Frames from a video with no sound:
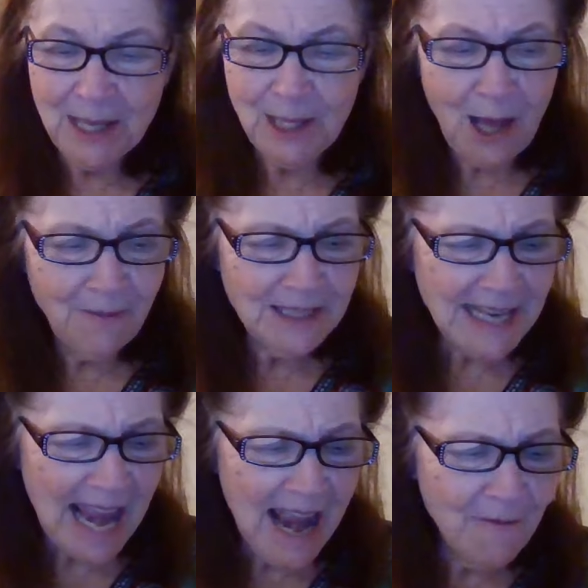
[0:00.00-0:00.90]
Love
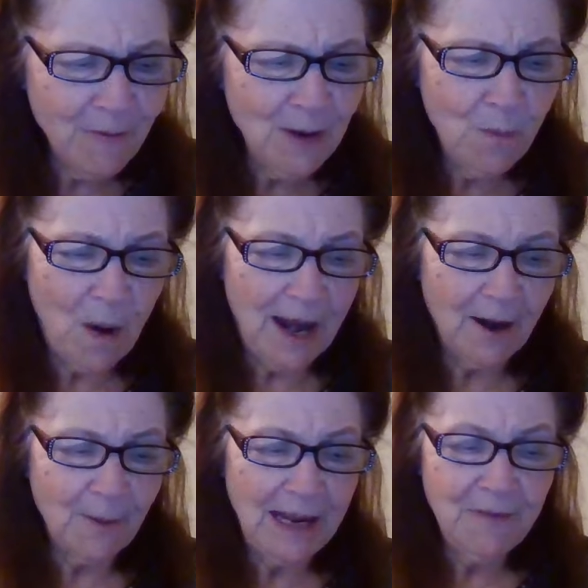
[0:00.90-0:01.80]
is
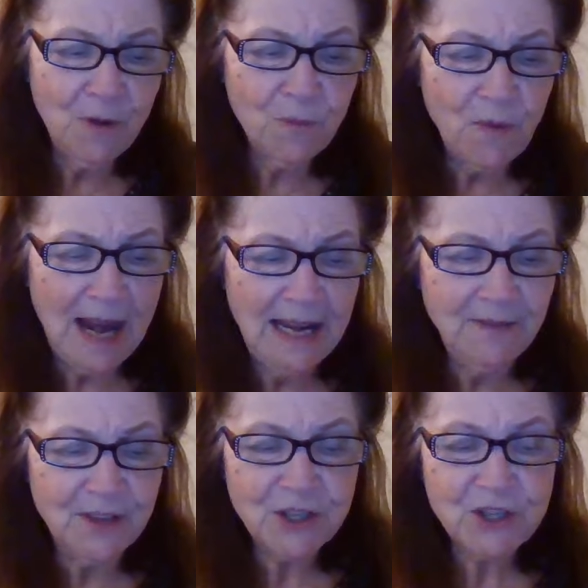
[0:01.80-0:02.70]
everywhere in the
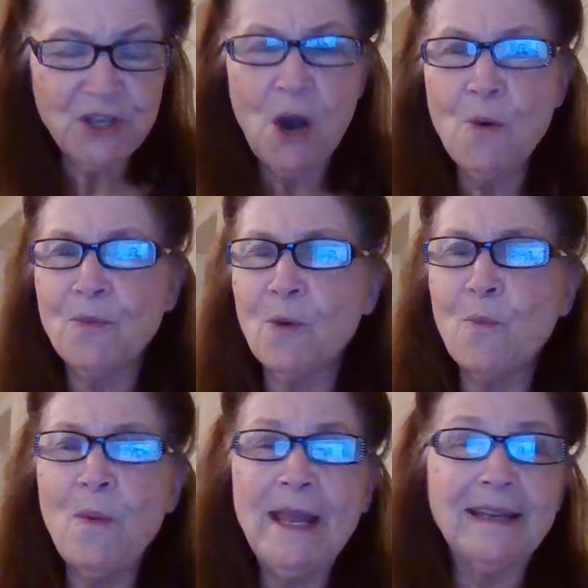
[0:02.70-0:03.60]
rain, the snow, the
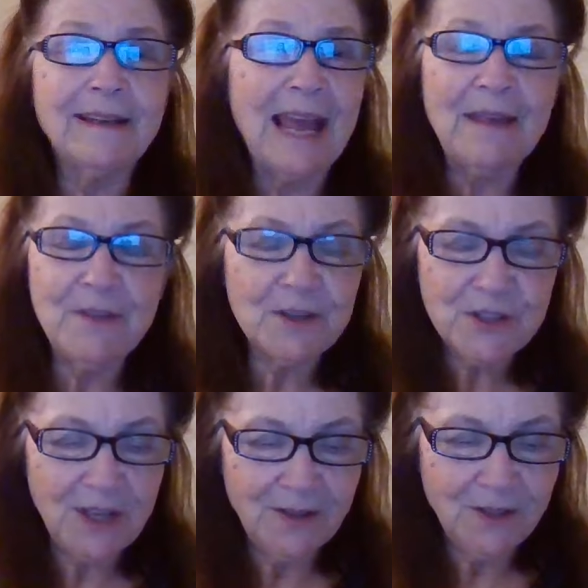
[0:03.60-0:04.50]
wind, and the
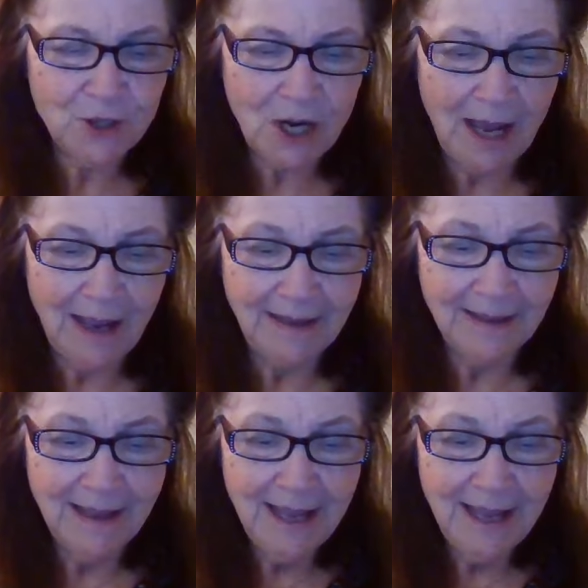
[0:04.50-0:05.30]
sunshine.